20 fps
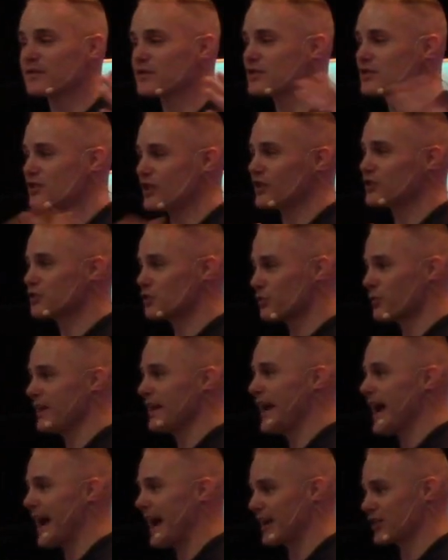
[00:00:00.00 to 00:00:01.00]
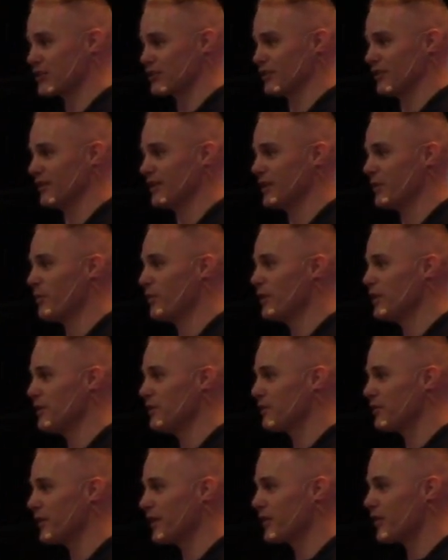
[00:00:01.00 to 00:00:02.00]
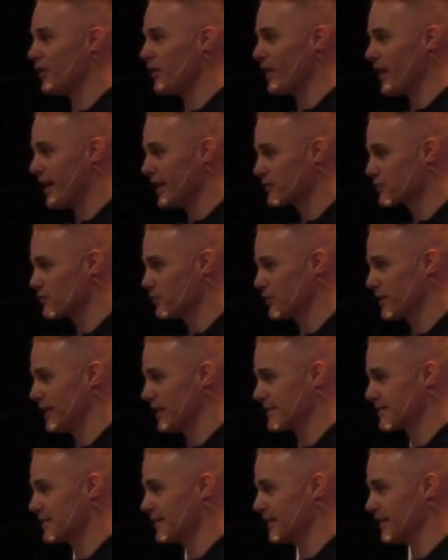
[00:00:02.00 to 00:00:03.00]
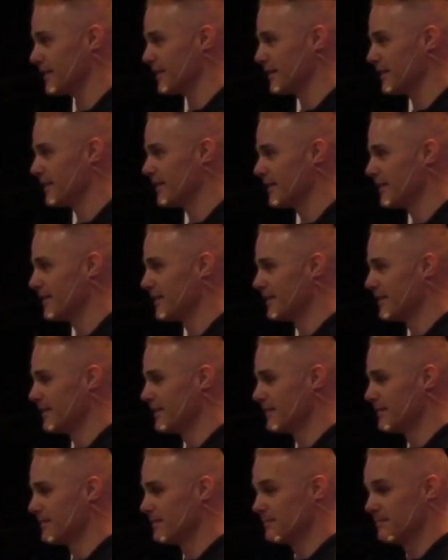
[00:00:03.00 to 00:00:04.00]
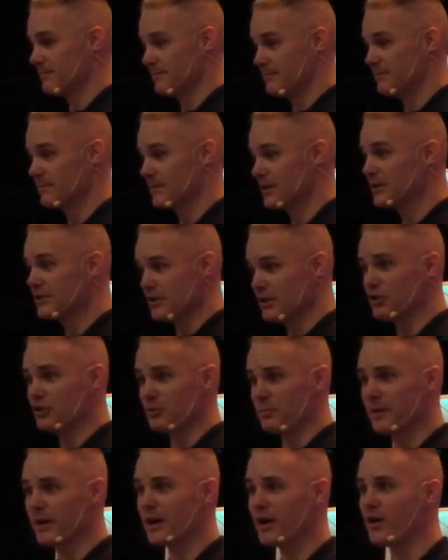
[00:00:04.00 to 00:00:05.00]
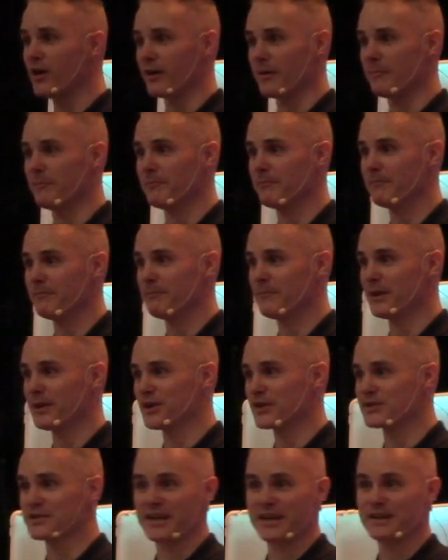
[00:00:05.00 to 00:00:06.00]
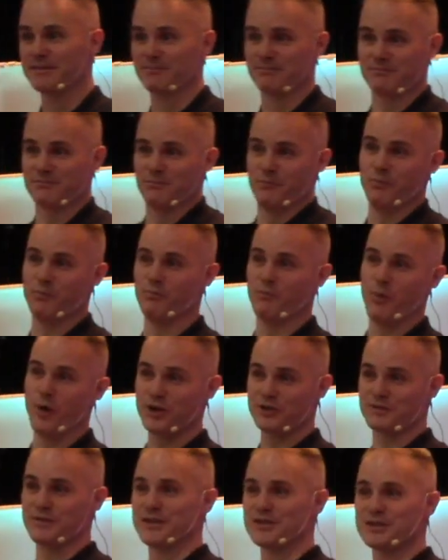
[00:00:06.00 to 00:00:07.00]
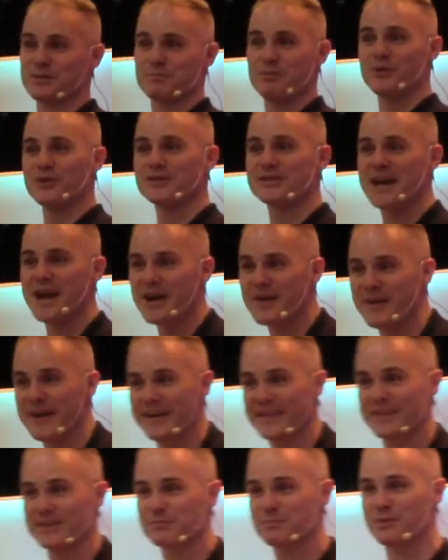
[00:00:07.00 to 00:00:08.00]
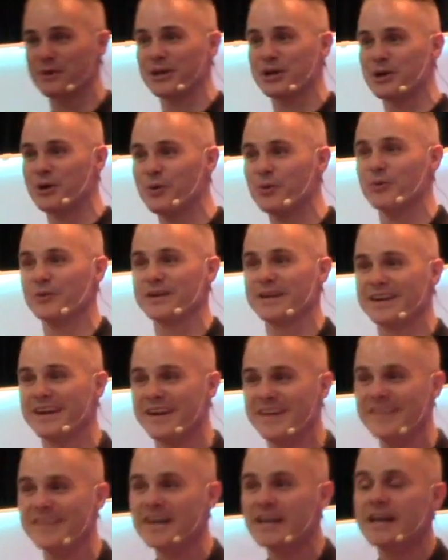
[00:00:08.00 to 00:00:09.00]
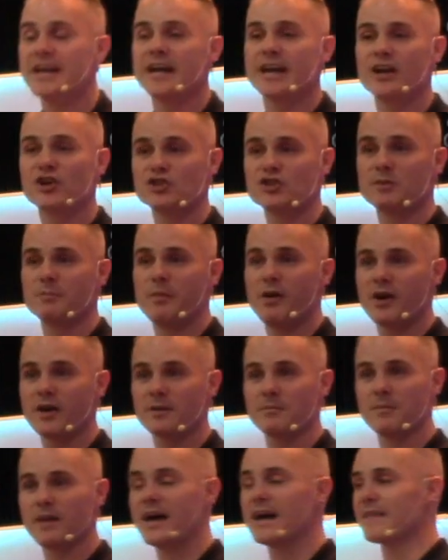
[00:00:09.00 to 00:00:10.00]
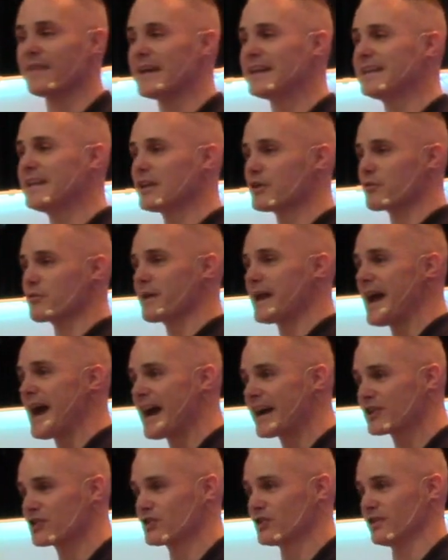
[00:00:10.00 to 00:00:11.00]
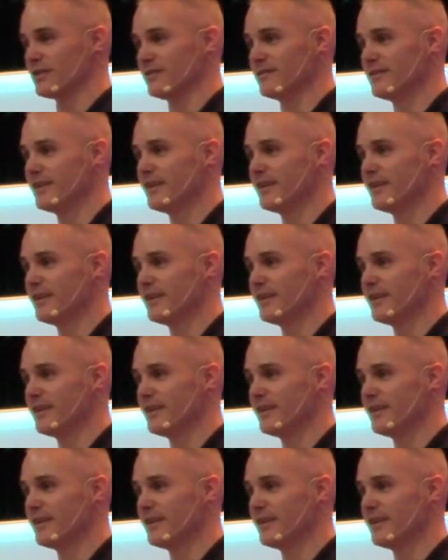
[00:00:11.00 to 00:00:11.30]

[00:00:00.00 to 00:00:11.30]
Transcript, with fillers: such a reaction that what do you think all the high school kids did? Continue to pick on him because they watch Vincent pull his hair out. That's pretty cool, you know? Here's the bottom line they'd get a reaction.